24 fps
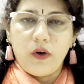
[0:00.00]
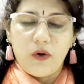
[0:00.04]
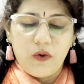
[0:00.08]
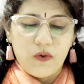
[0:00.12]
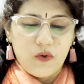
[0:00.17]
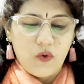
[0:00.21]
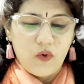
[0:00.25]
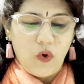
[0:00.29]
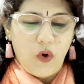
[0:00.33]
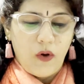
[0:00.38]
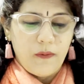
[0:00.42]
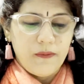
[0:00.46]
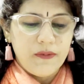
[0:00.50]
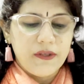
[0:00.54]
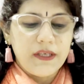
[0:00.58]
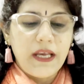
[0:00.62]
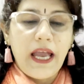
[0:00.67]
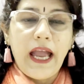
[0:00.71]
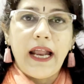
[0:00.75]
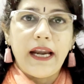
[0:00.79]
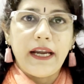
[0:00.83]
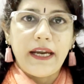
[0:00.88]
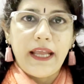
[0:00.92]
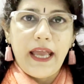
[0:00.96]
autosomes
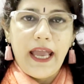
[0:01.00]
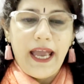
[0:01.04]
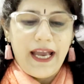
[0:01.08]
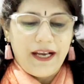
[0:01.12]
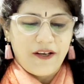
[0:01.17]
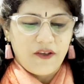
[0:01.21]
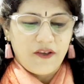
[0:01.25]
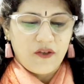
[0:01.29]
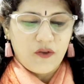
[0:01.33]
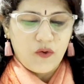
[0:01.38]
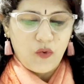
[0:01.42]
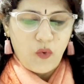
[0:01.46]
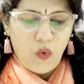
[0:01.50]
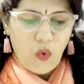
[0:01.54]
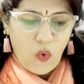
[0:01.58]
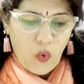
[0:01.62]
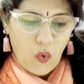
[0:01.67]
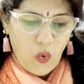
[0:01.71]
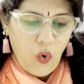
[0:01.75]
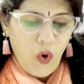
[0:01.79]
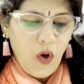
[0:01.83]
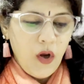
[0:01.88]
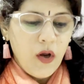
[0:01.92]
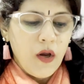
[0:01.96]
and
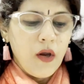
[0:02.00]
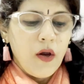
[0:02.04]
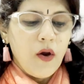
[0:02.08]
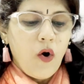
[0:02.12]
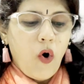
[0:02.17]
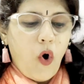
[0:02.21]
XO.